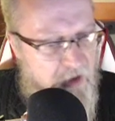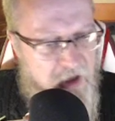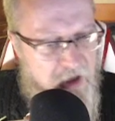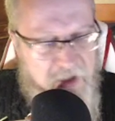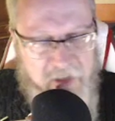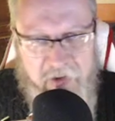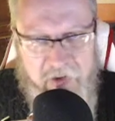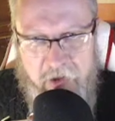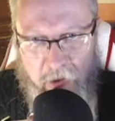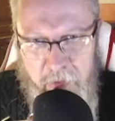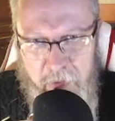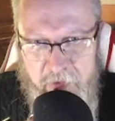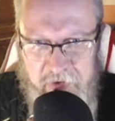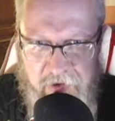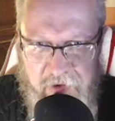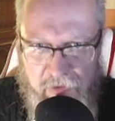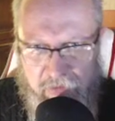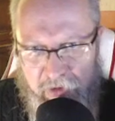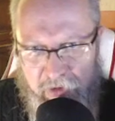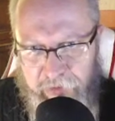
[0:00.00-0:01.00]

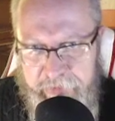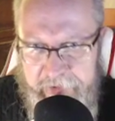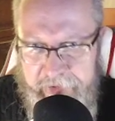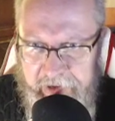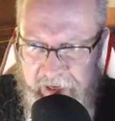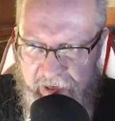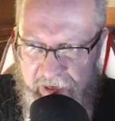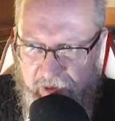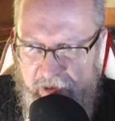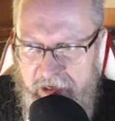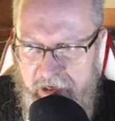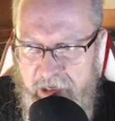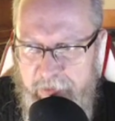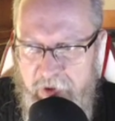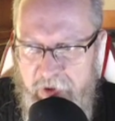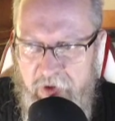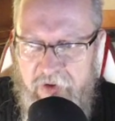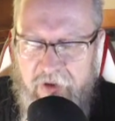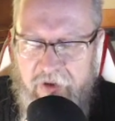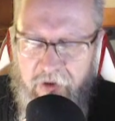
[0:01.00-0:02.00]
constant refrain I'm
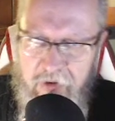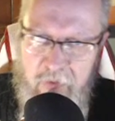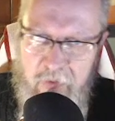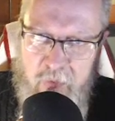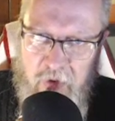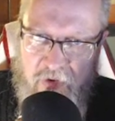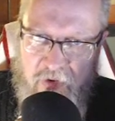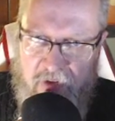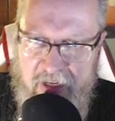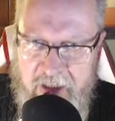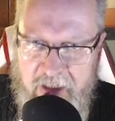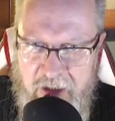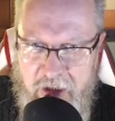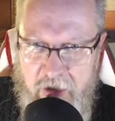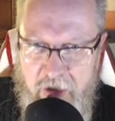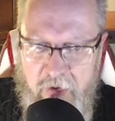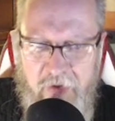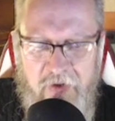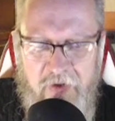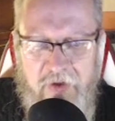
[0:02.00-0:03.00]
using of what's their
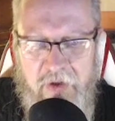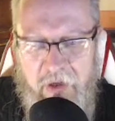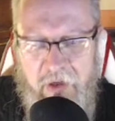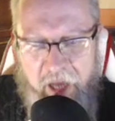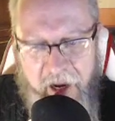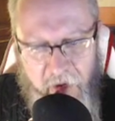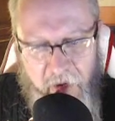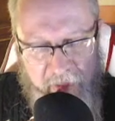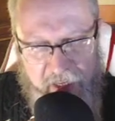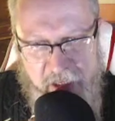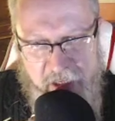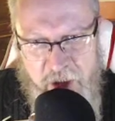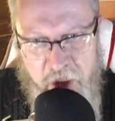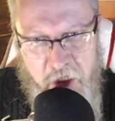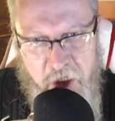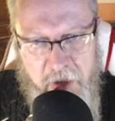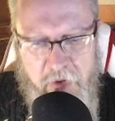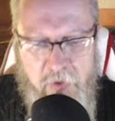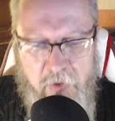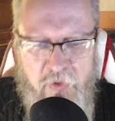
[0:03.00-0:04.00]
use, how they're
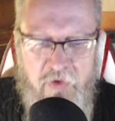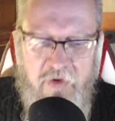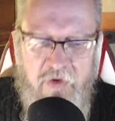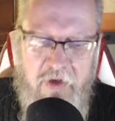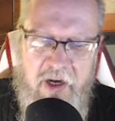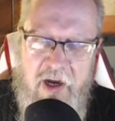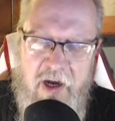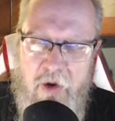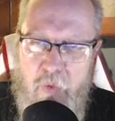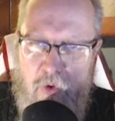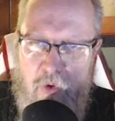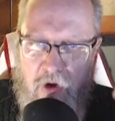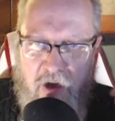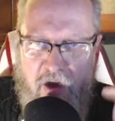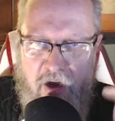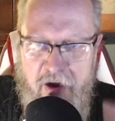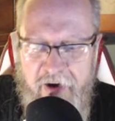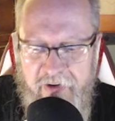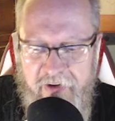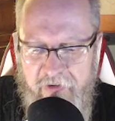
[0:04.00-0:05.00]
used, what
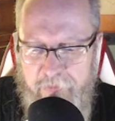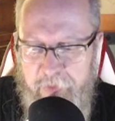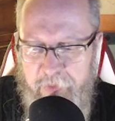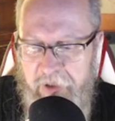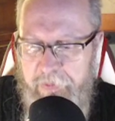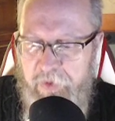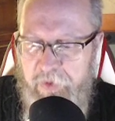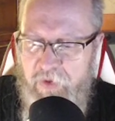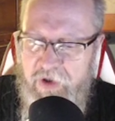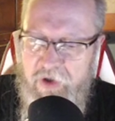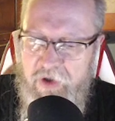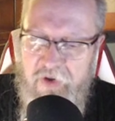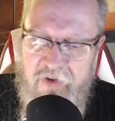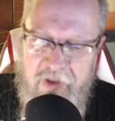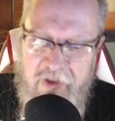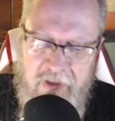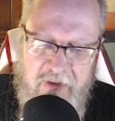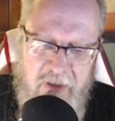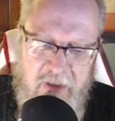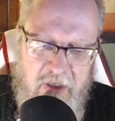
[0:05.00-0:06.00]
kind of people use
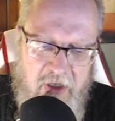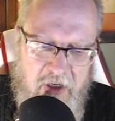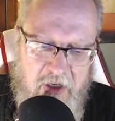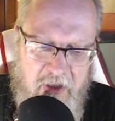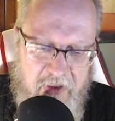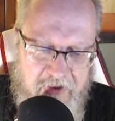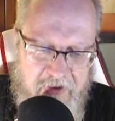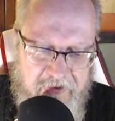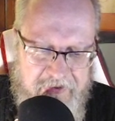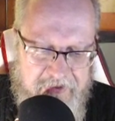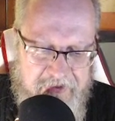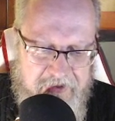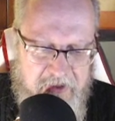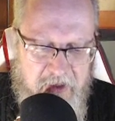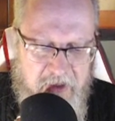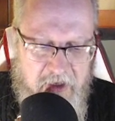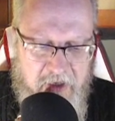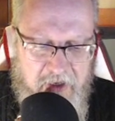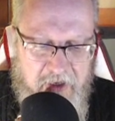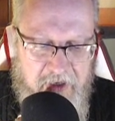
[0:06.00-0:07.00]
it, this
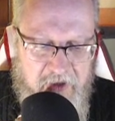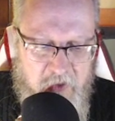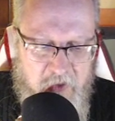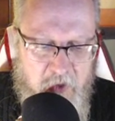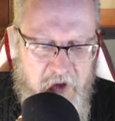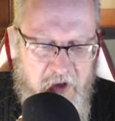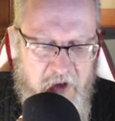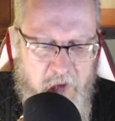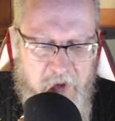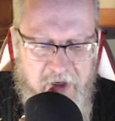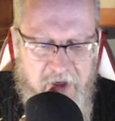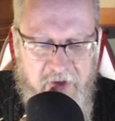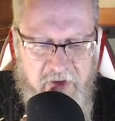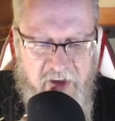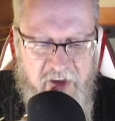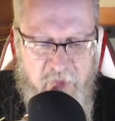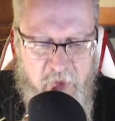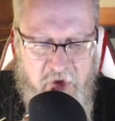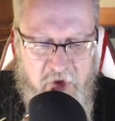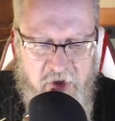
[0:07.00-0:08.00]
is one of the ways
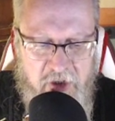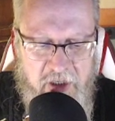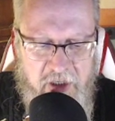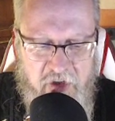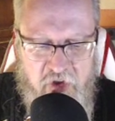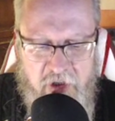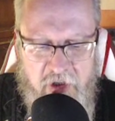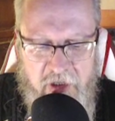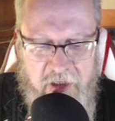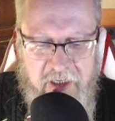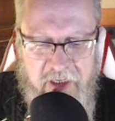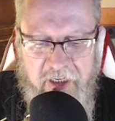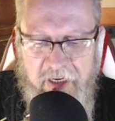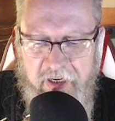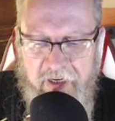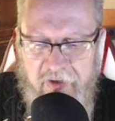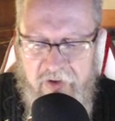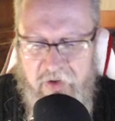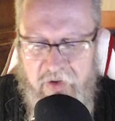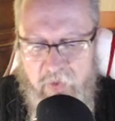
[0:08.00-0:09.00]
in which Nietzsche
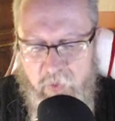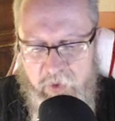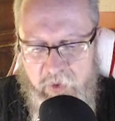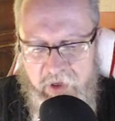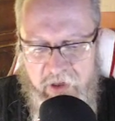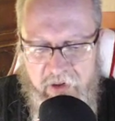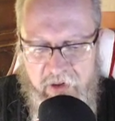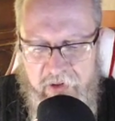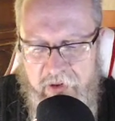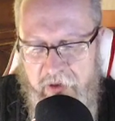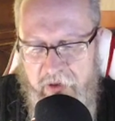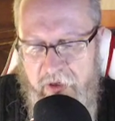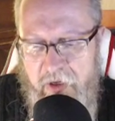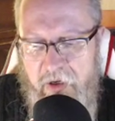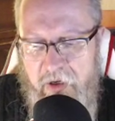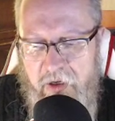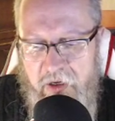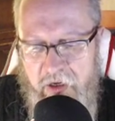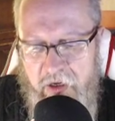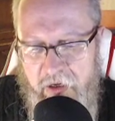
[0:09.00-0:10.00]
connects with
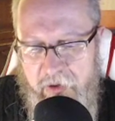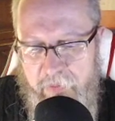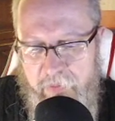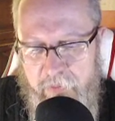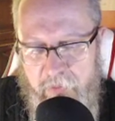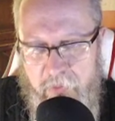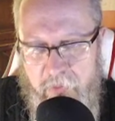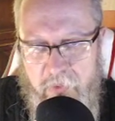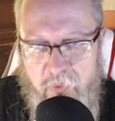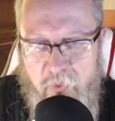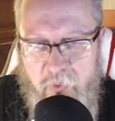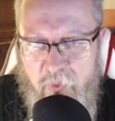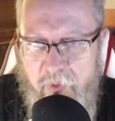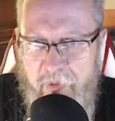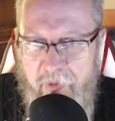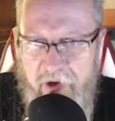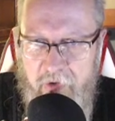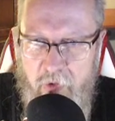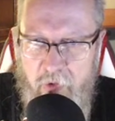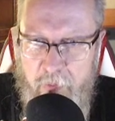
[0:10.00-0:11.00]
what we
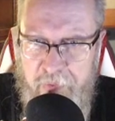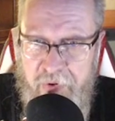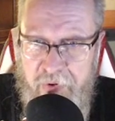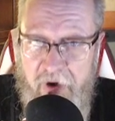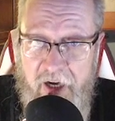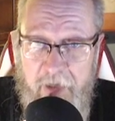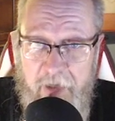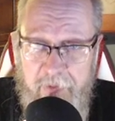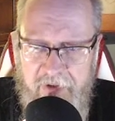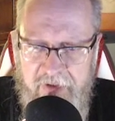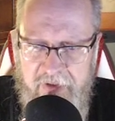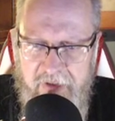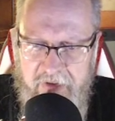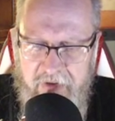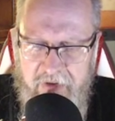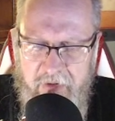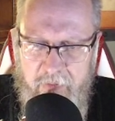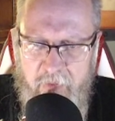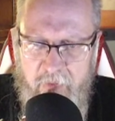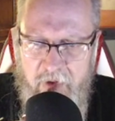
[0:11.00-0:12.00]
might call
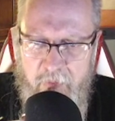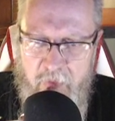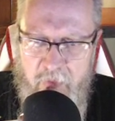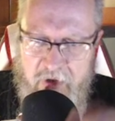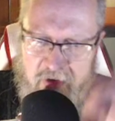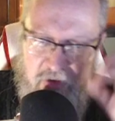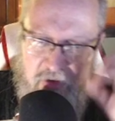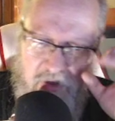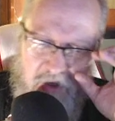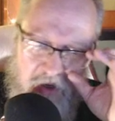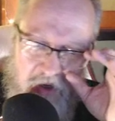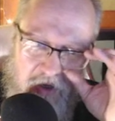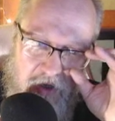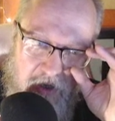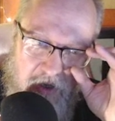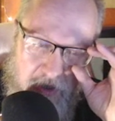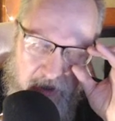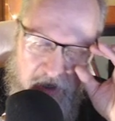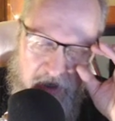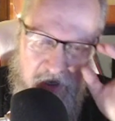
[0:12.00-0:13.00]
pragmatism, in which
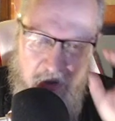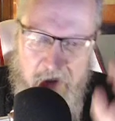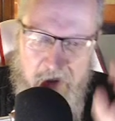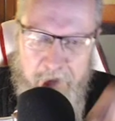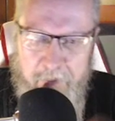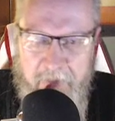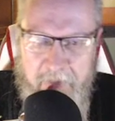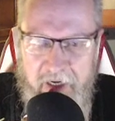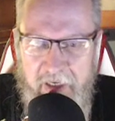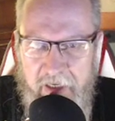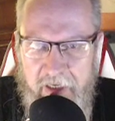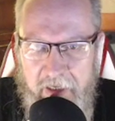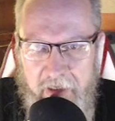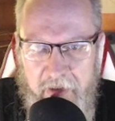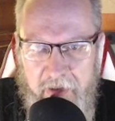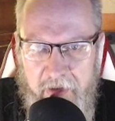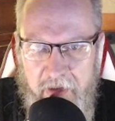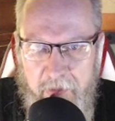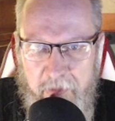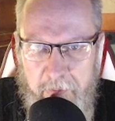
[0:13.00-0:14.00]

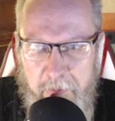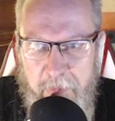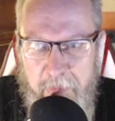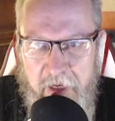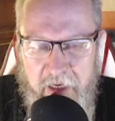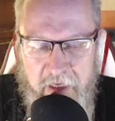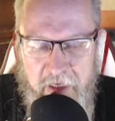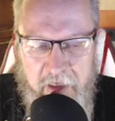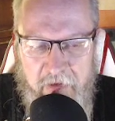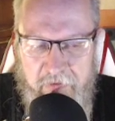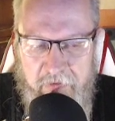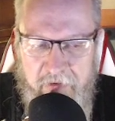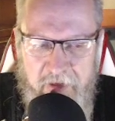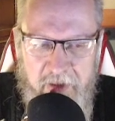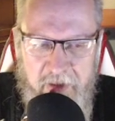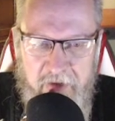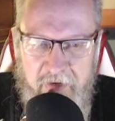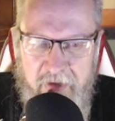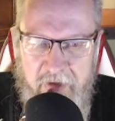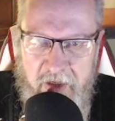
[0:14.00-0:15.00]
the meaning of
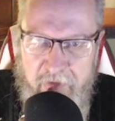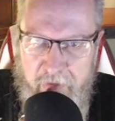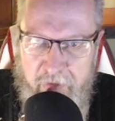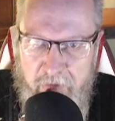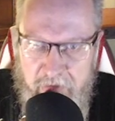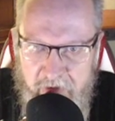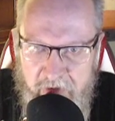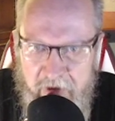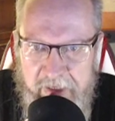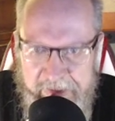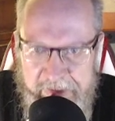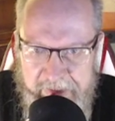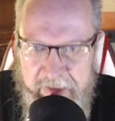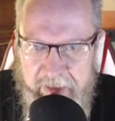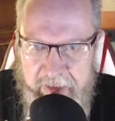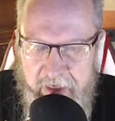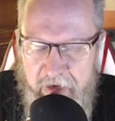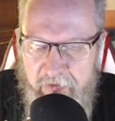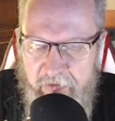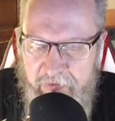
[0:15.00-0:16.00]
things kind of arises
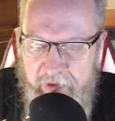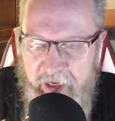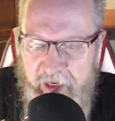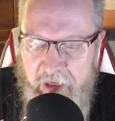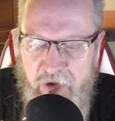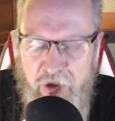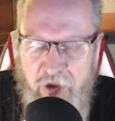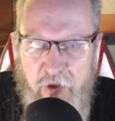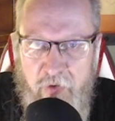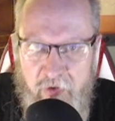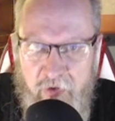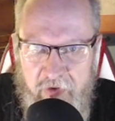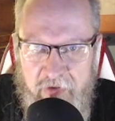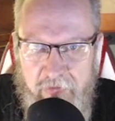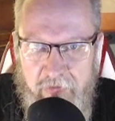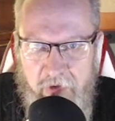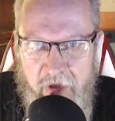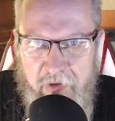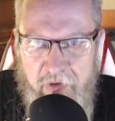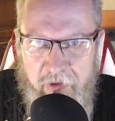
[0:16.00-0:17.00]
out of their use
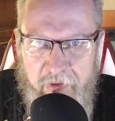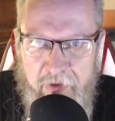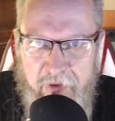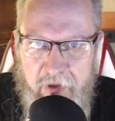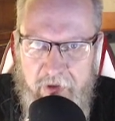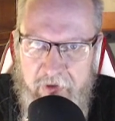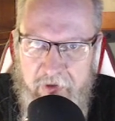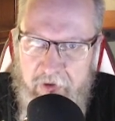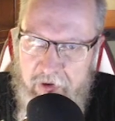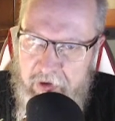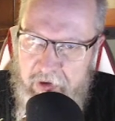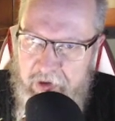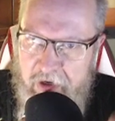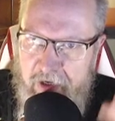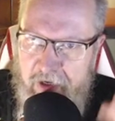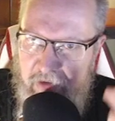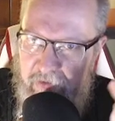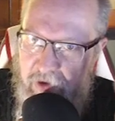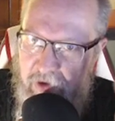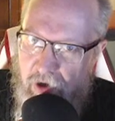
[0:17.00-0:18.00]
rather than a
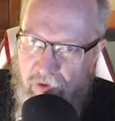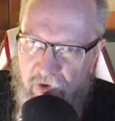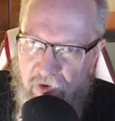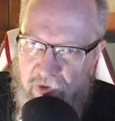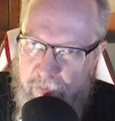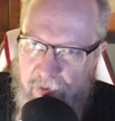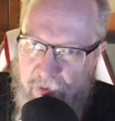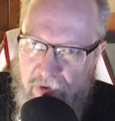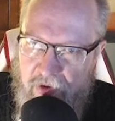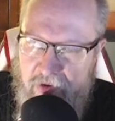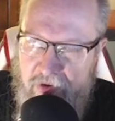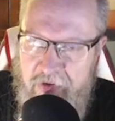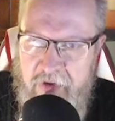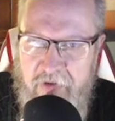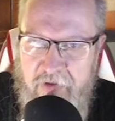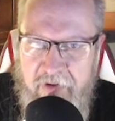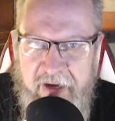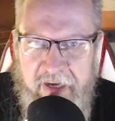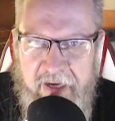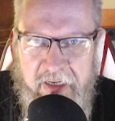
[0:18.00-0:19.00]
kind of correspondence to
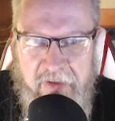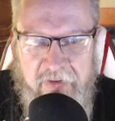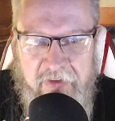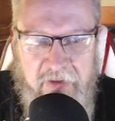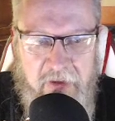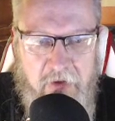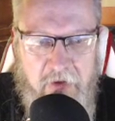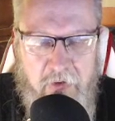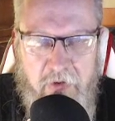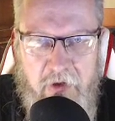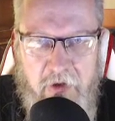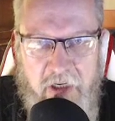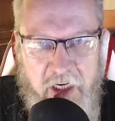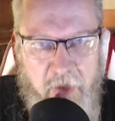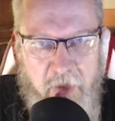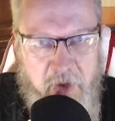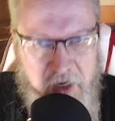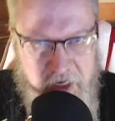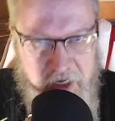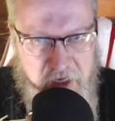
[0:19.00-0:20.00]
reality or a
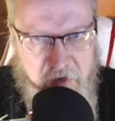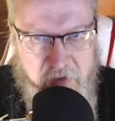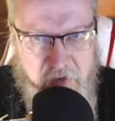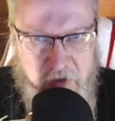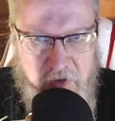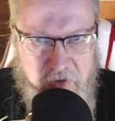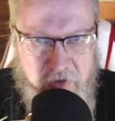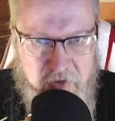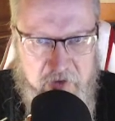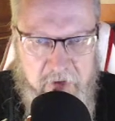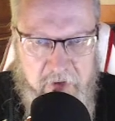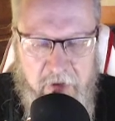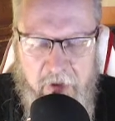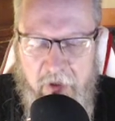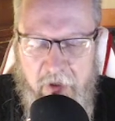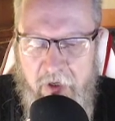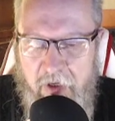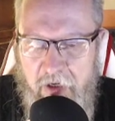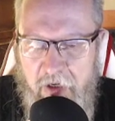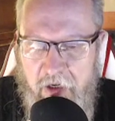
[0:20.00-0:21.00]
coherence
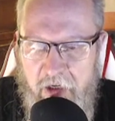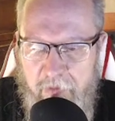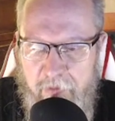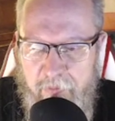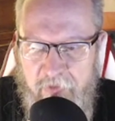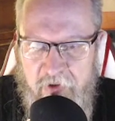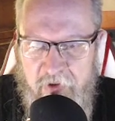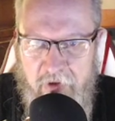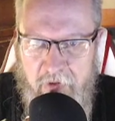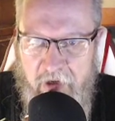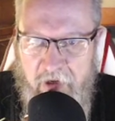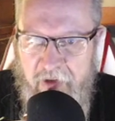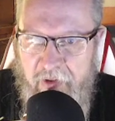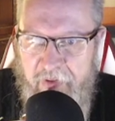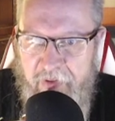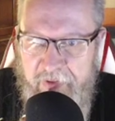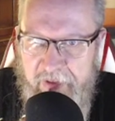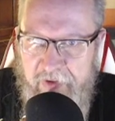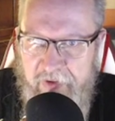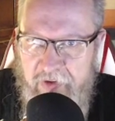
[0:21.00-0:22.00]
to other
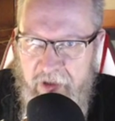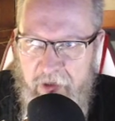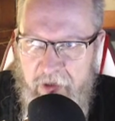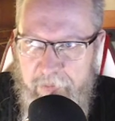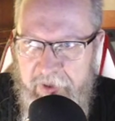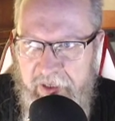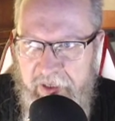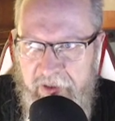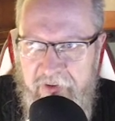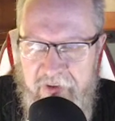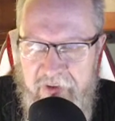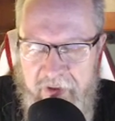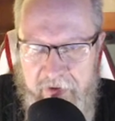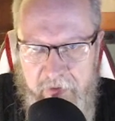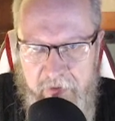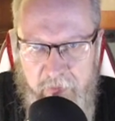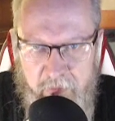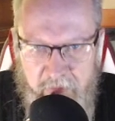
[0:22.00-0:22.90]
things that are being said.